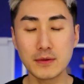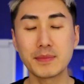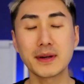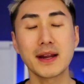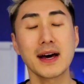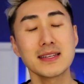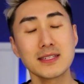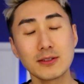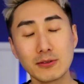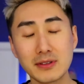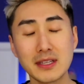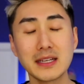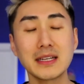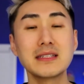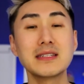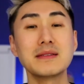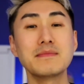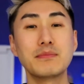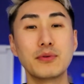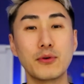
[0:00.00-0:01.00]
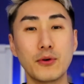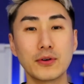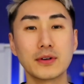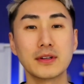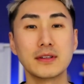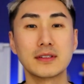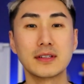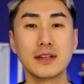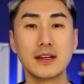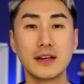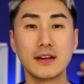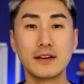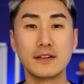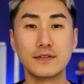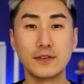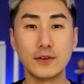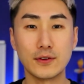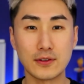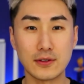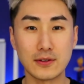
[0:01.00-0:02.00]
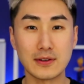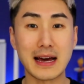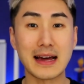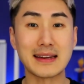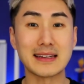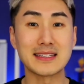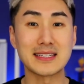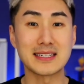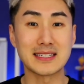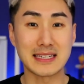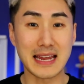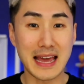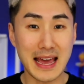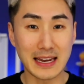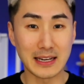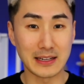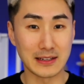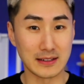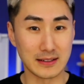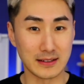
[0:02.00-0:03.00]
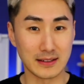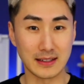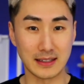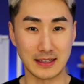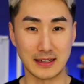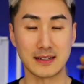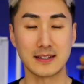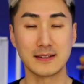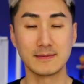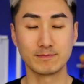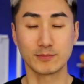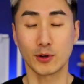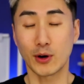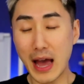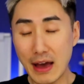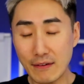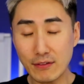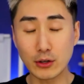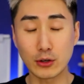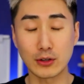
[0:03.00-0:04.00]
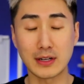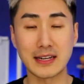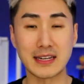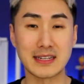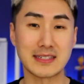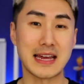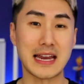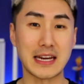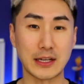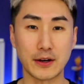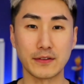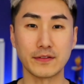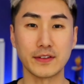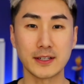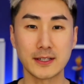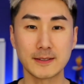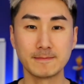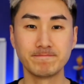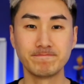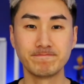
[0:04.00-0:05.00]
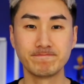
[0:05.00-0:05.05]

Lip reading: but I still think it's important for you to understand it, or have a good understanding of it.